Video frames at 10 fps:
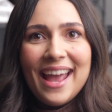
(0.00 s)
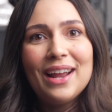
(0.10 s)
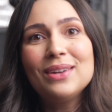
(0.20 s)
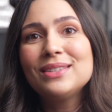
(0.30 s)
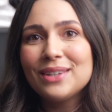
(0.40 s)

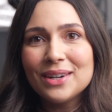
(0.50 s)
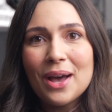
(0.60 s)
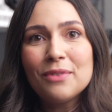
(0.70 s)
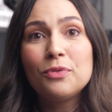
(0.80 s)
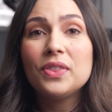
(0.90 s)
And I'll start
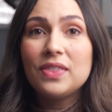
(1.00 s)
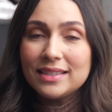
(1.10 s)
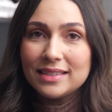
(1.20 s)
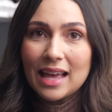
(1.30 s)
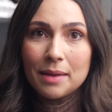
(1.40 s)
off with
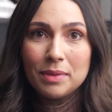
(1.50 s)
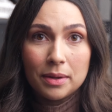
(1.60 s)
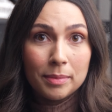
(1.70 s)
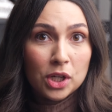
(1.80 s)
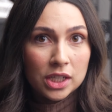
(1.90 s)
this setup
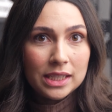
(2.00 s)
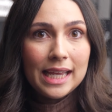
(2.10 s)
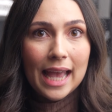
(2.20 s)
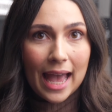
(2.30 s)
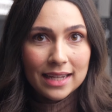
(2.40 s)
that I'm
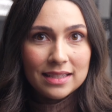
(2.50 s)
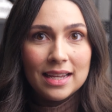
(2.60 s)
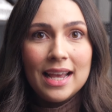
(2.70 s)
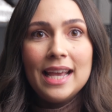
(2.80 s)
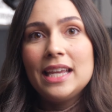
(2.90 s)
currently at.
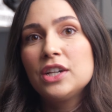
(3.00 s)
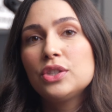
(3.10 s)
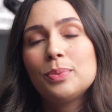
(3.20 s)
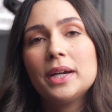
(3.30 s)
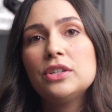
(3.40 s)

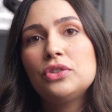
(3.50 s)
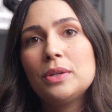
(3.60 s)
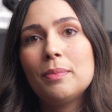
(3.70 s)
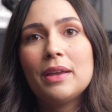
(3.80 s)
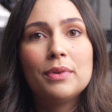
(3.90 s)
Here's where I
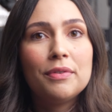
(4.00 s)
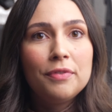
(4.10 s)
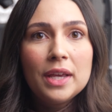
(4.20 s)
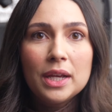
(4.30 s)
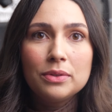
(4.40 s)
shoot my
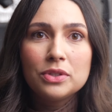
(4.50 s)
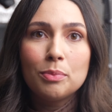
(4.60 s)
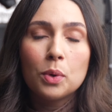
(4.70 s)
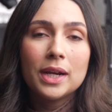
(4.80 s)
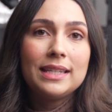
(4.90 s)
reviews,
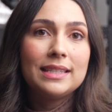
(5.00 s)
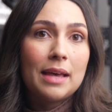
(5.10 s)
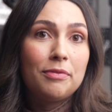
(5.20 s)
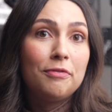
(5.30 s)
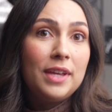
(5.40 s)
more
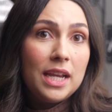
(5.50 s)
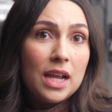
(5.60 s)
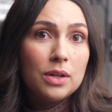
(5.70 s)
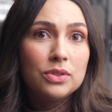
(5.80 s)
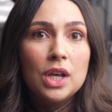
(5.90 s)
in-depth
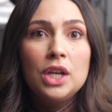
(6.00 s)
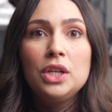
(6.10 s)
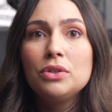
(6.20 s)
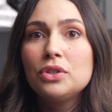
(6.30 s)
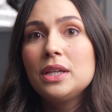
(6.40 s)
videos,
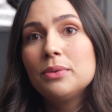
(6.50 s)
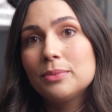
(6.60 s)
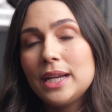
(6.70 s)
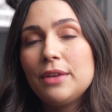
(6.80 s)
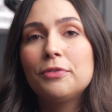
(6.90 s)
usually
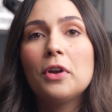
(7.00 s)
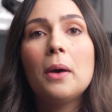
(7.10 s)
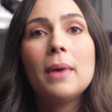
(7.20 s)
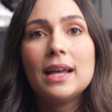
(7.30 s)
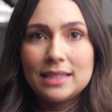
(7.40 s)
reading
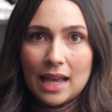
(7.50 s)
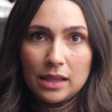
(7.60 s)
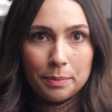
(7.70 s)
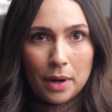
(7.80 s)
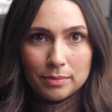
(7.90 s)
from a
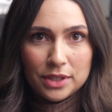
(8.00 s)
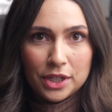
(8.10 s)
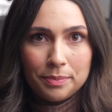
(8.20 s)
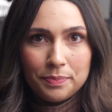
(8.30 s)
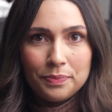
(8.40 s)
teleprompter.